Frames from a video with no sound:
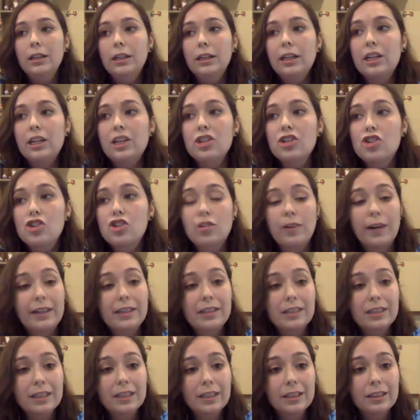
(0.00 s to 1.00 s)

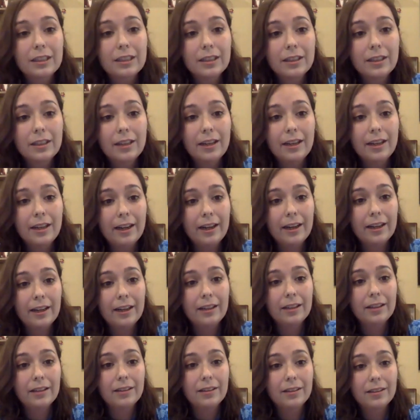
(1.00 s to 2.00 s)
constructed
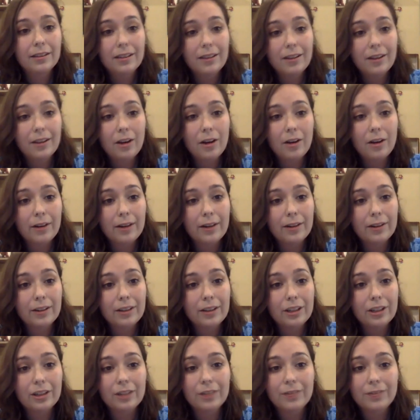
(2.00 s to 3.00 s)
and around,
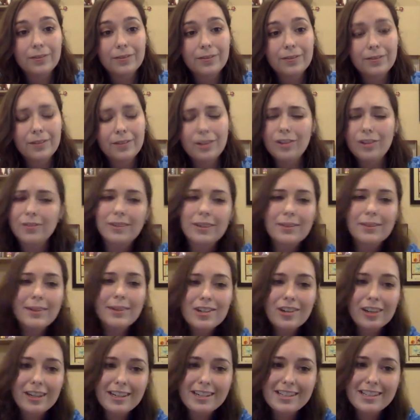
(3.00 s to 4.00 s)
what am I
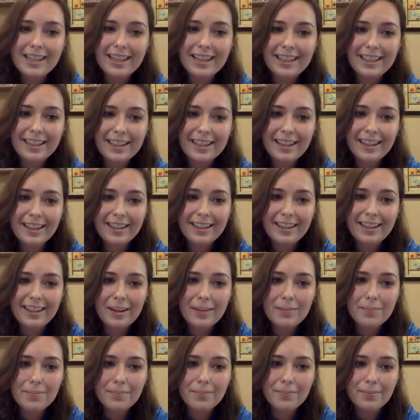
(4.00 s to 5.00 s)
trying to say? That
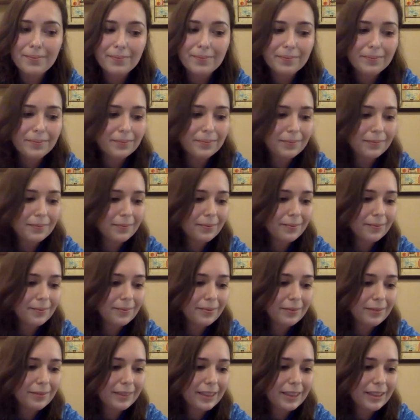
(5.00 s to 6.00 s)
I
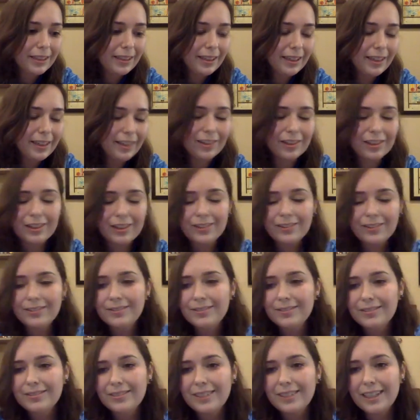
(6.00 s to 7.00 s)
don't know.
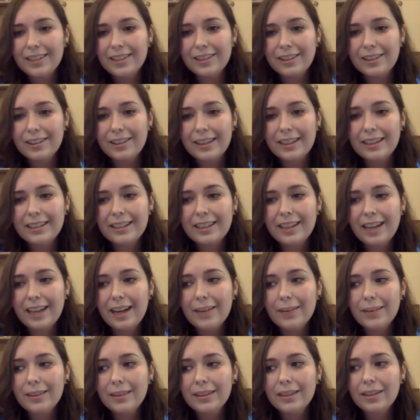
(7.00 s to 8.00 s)

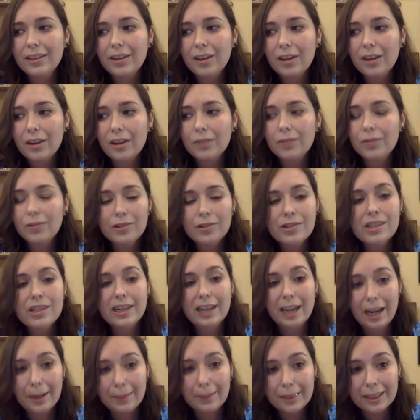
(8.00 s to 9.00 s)
There are rules to
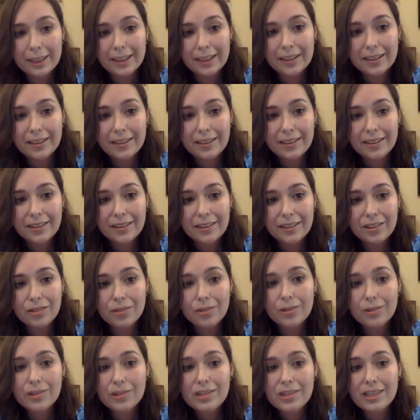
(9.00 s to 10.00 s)
comedy. There's
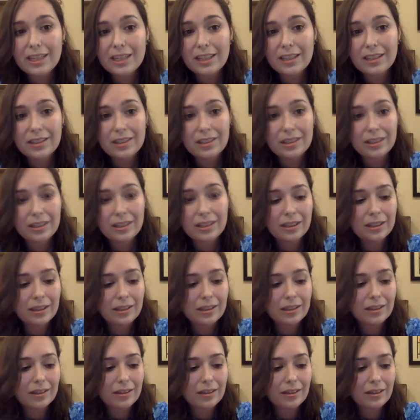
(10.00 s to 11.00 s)
rules to
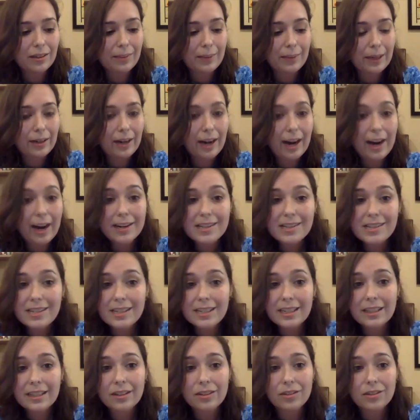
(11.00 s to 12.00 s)
about
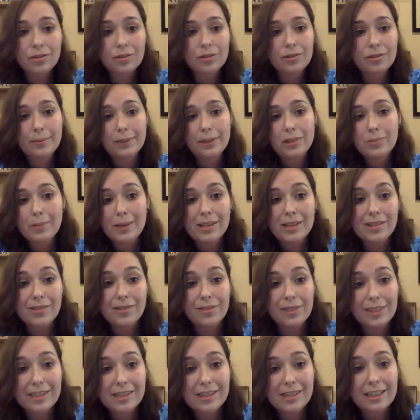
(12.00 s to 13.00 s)
honesty. There's rules about
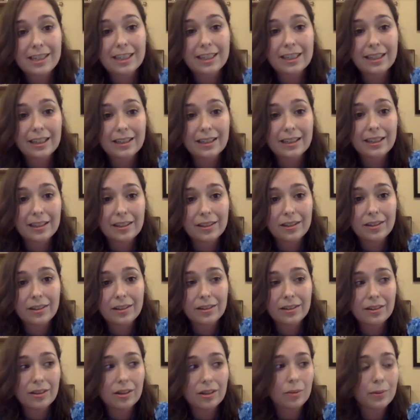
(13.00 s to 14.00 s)
specificity, and I think there
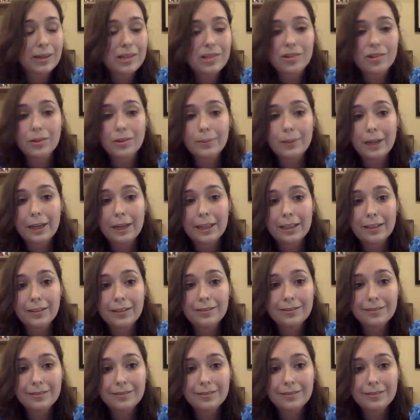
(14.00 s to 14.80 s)
are ways to apply it.